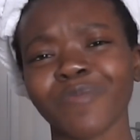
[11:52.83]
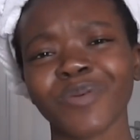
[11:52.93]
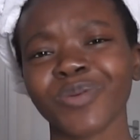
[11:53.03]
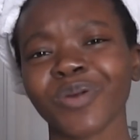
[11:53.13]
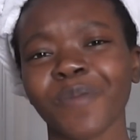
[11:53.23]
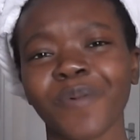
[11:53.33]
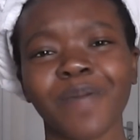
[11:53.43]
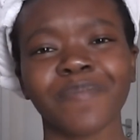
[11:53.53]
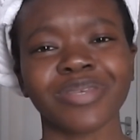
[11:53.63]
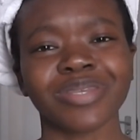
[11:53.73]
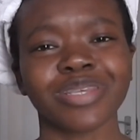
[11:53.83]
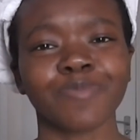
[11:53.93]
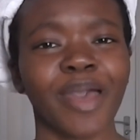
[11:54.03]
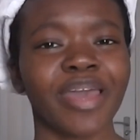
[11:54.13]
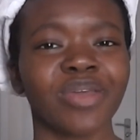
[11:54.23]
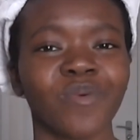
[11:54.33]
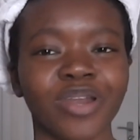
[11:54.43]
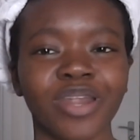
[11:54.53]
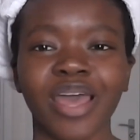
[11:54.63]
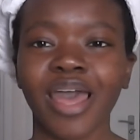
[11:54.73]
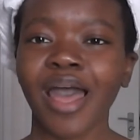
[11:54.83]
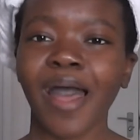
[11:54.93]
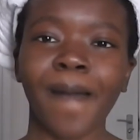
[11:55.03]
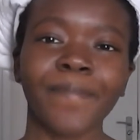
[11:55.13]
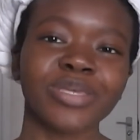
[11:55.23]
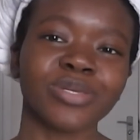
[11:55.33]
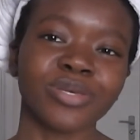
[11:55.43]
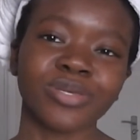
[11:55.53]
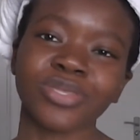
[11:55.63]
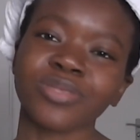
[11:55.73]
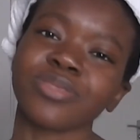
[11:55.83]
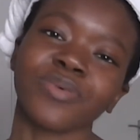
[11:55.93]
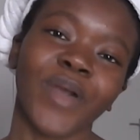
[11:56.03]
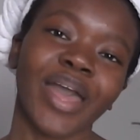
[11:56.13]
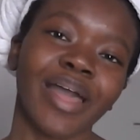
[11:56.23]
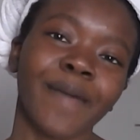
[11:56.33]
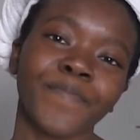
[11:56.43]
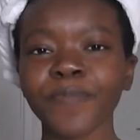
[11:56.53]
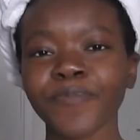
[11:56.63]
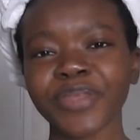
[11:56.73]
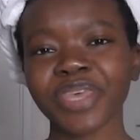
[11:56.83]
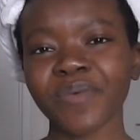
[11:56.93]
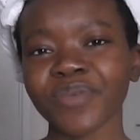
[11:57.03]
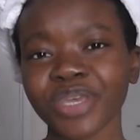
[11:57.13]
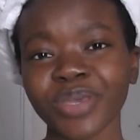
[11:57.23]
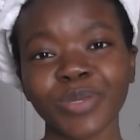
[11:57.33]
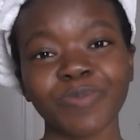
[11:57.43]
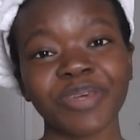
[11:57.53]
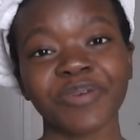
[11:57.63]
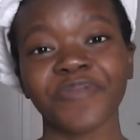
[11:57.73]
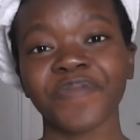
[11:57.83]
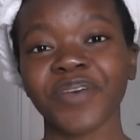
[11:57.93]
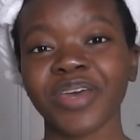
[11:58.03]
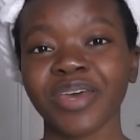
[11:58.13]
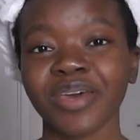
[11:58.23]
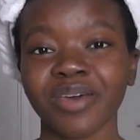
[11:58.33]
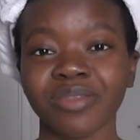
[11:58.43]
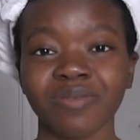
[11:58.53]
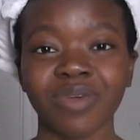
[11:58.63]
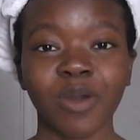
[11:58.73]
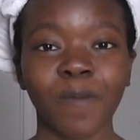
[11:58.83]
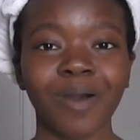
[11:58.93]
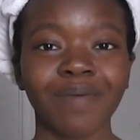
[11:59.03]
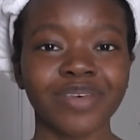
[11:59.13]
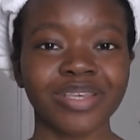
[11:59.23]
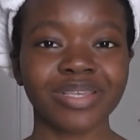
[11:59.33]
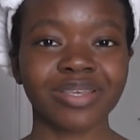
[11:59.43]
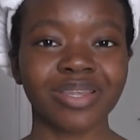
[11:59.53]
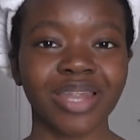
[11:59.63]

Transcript: I'm not doing it on purpose to spite anyone. Um, it's just the way I am. But they would accuse me of doing it on purpose.